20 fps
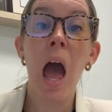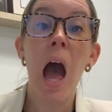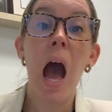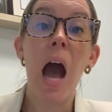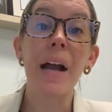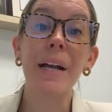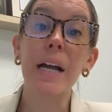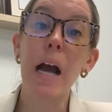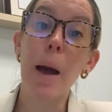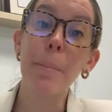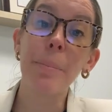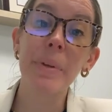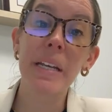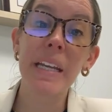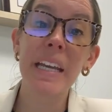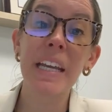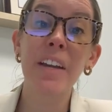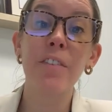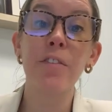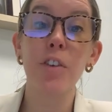
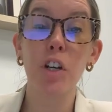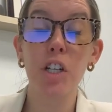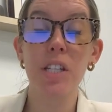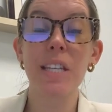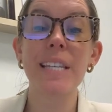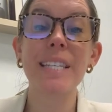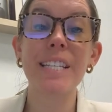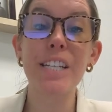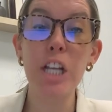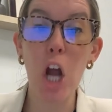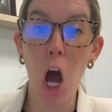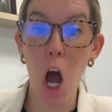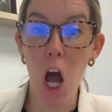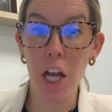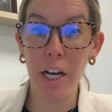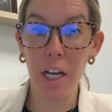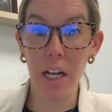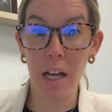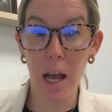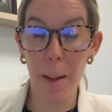Accompanying versus
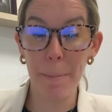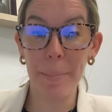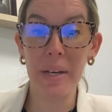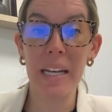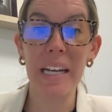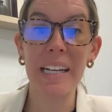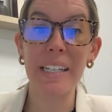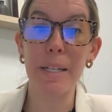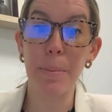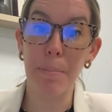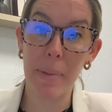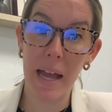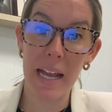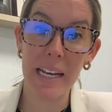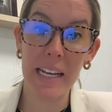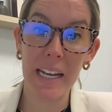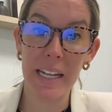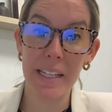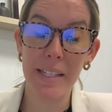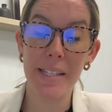non-accompanying
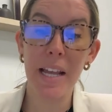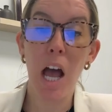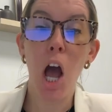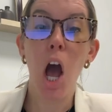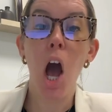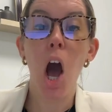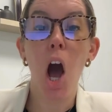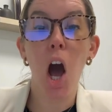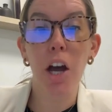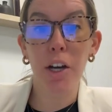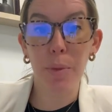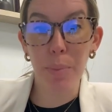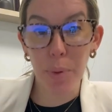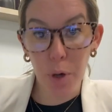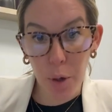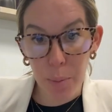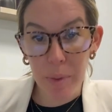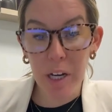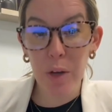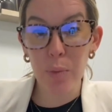dependents on a
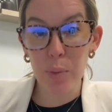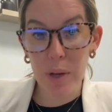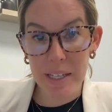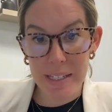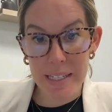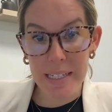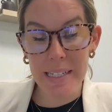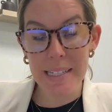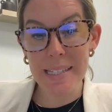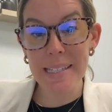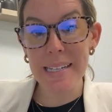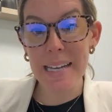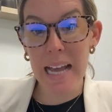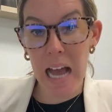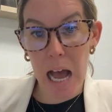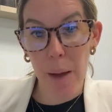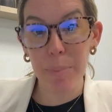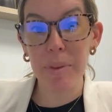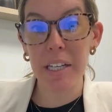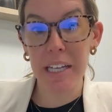permanent residency
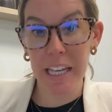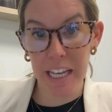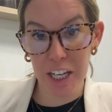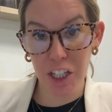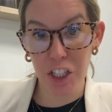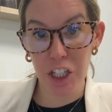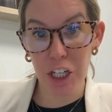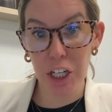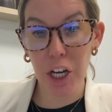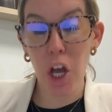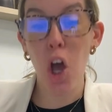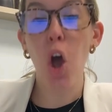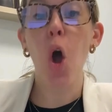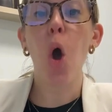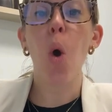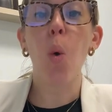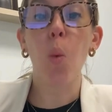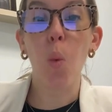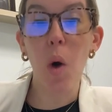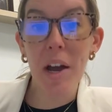application.
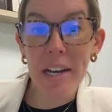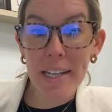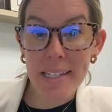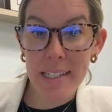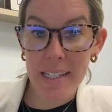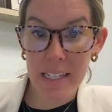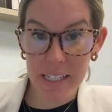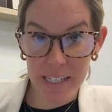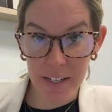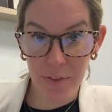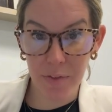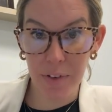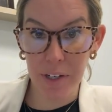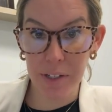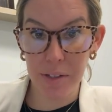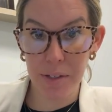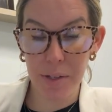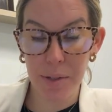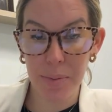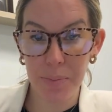What is the
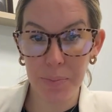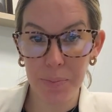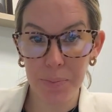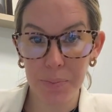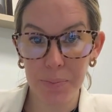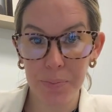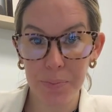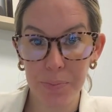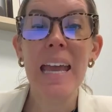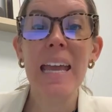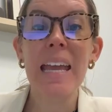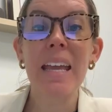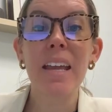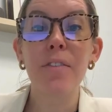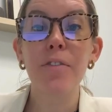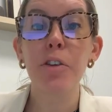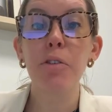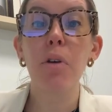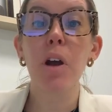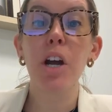difference?
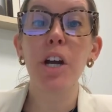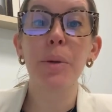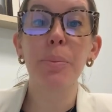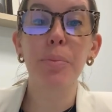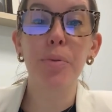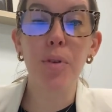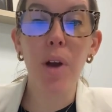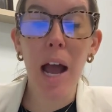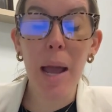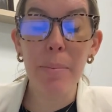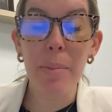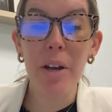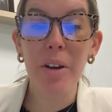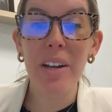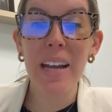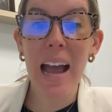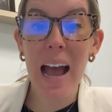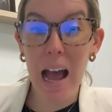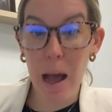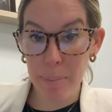If you are a
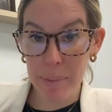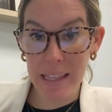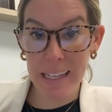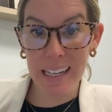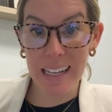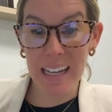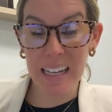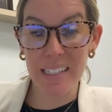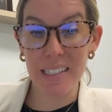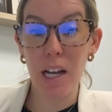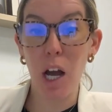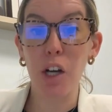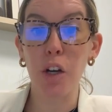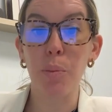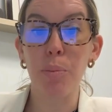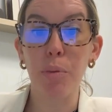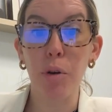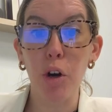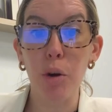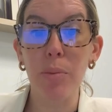primary applicant on a
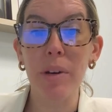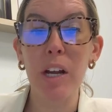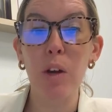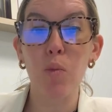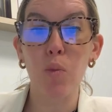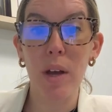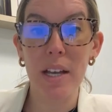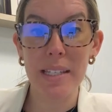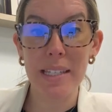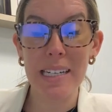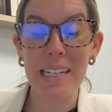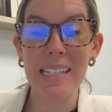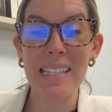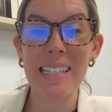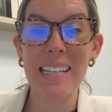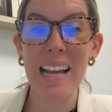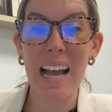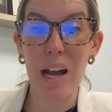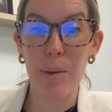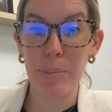permanent
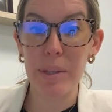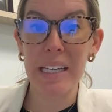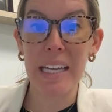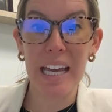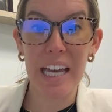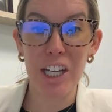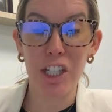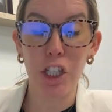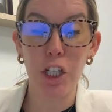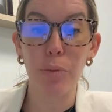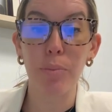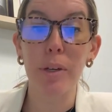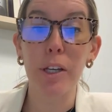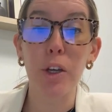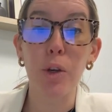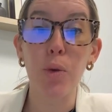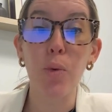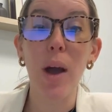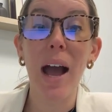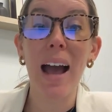residency application, but
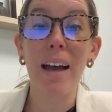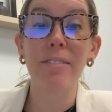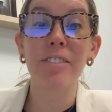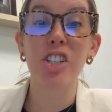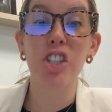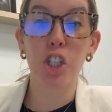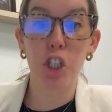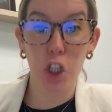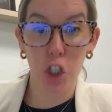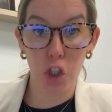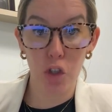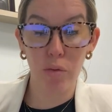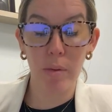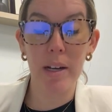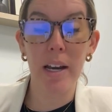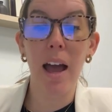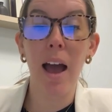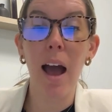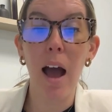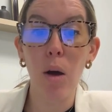you have
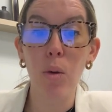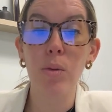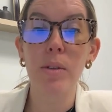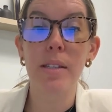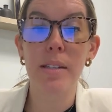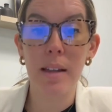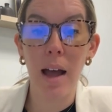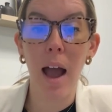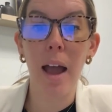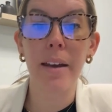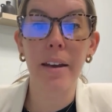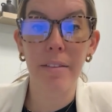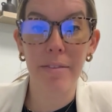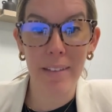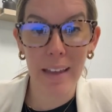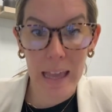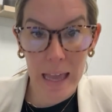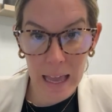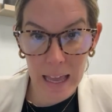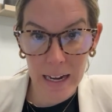children outside of
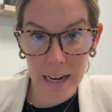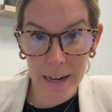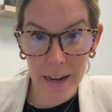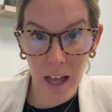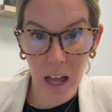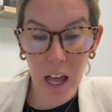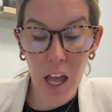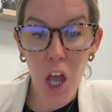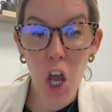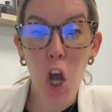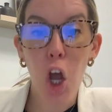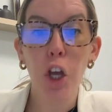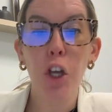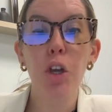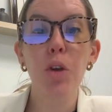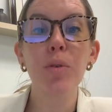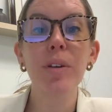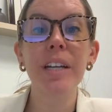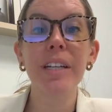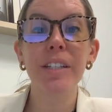Canada,
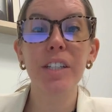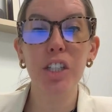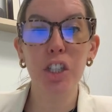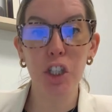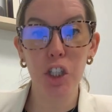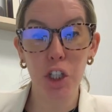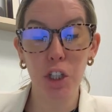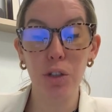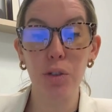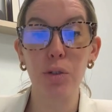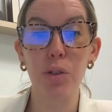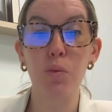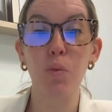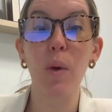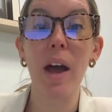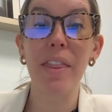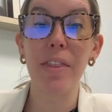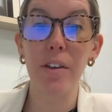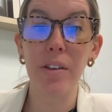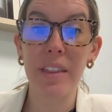you need to choose
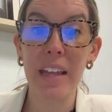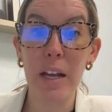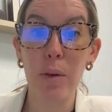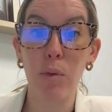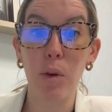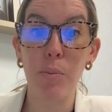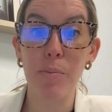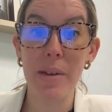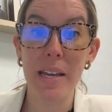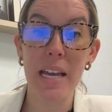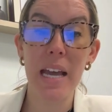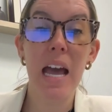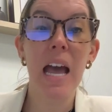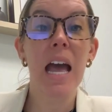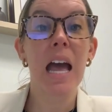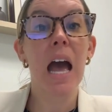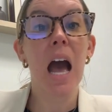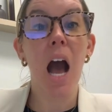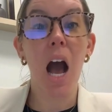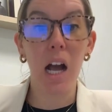whether they will be
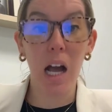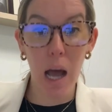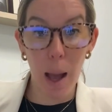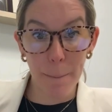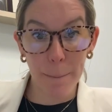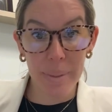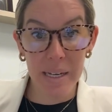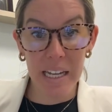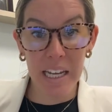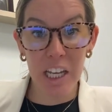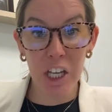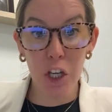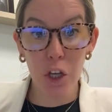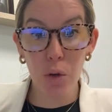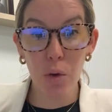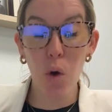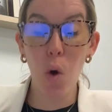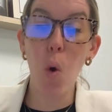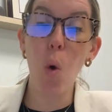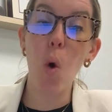accompanying
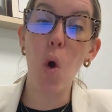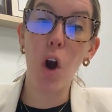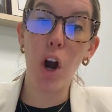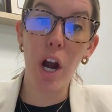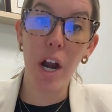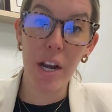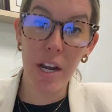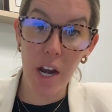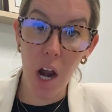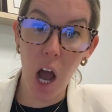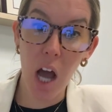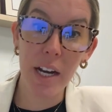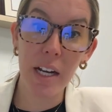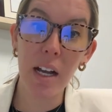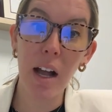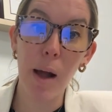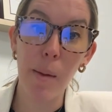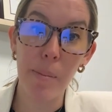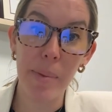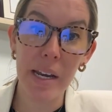you or not
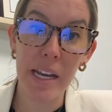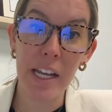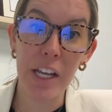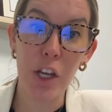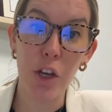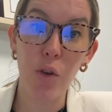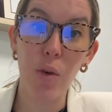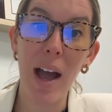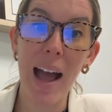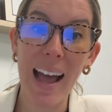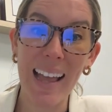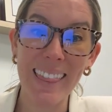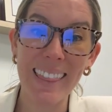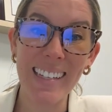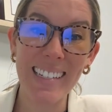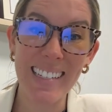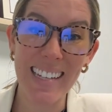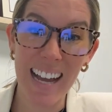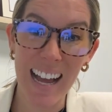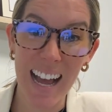accompanying you at the
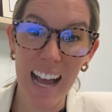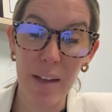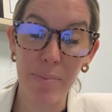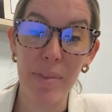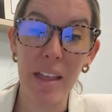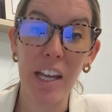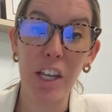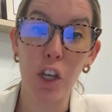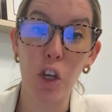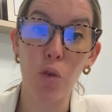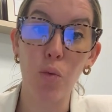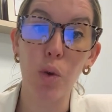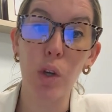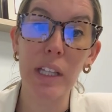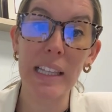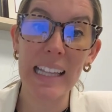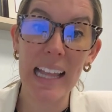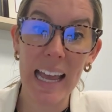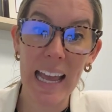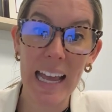time that you will
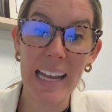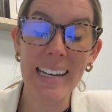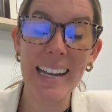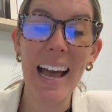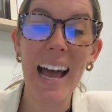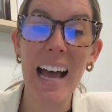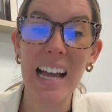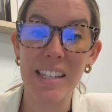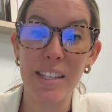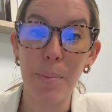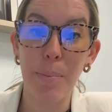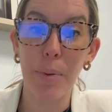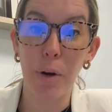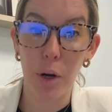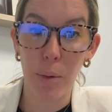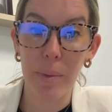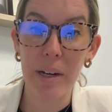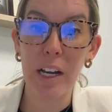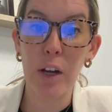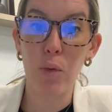land as a
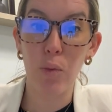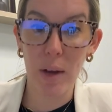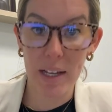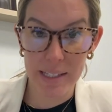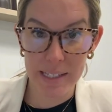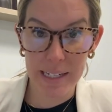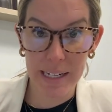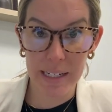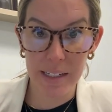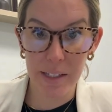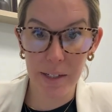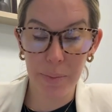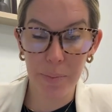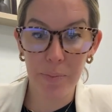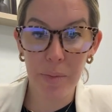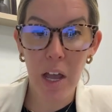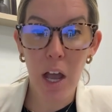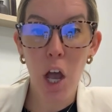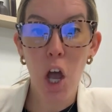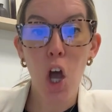permanent resident.
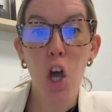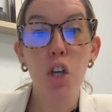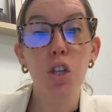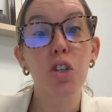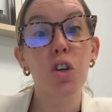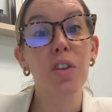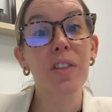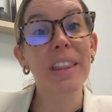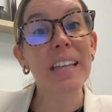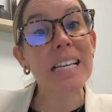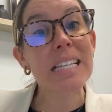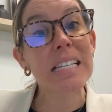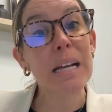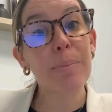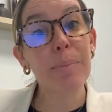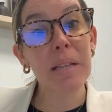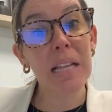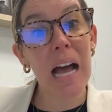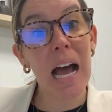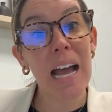So this
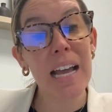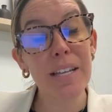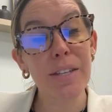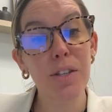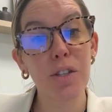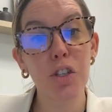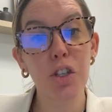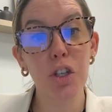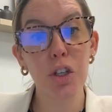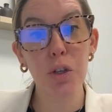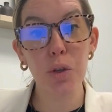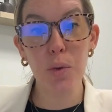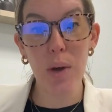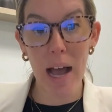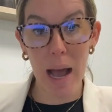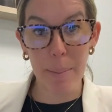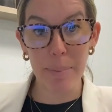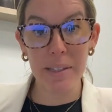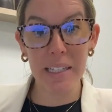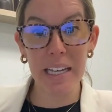applies to
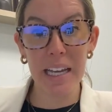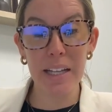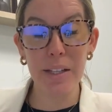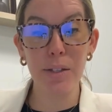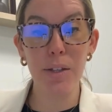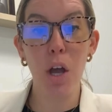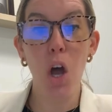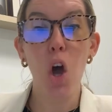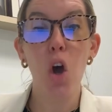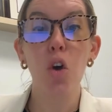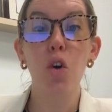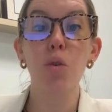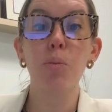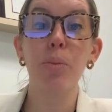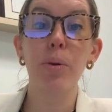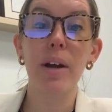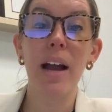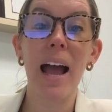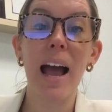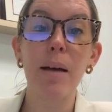applicants who
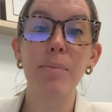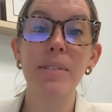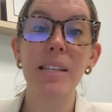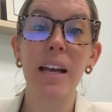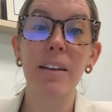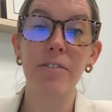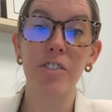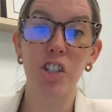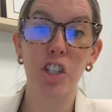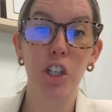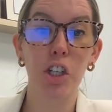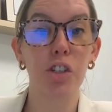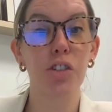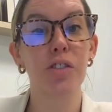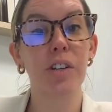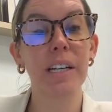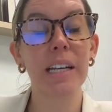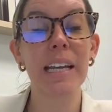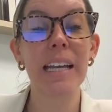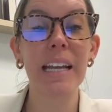perhaps have
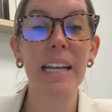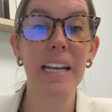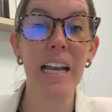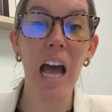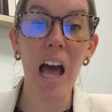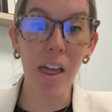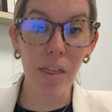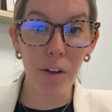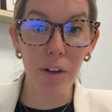children in other